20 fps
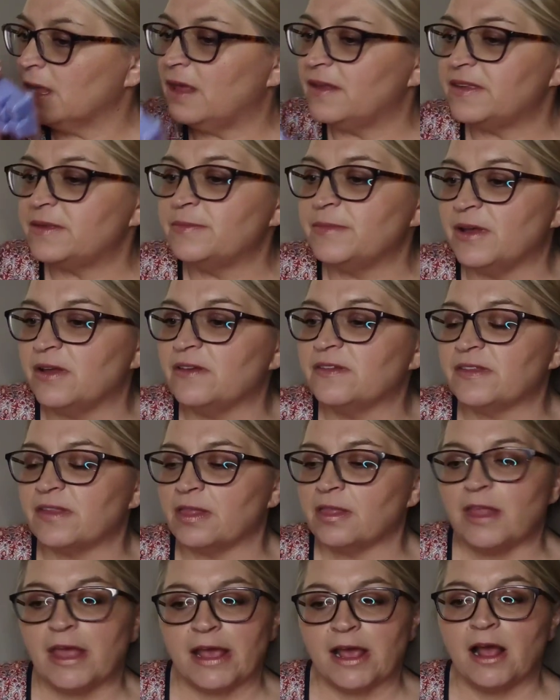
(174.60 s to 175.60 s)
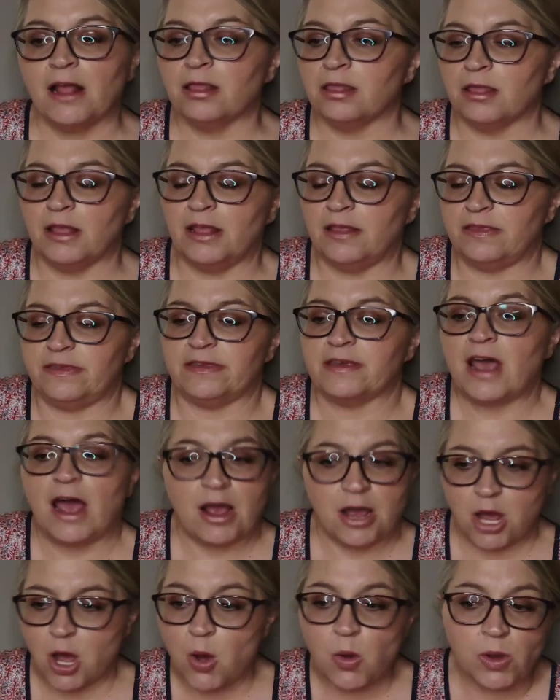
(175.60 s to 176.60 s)
It smells like a, it's
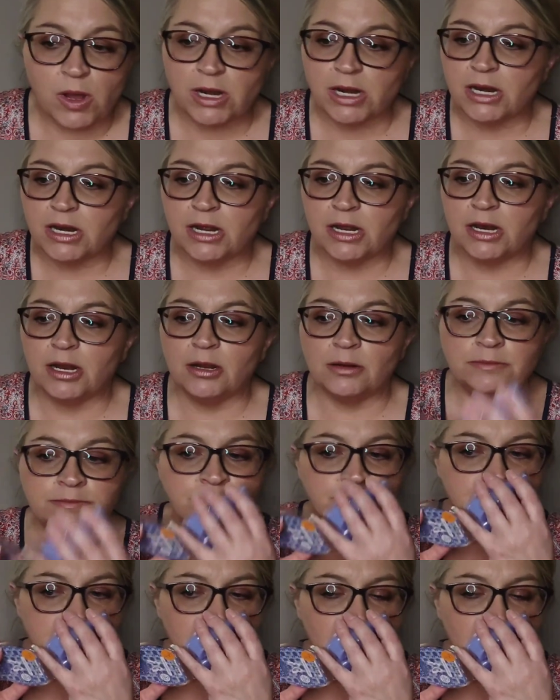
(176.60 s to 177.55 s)
got coconut in it.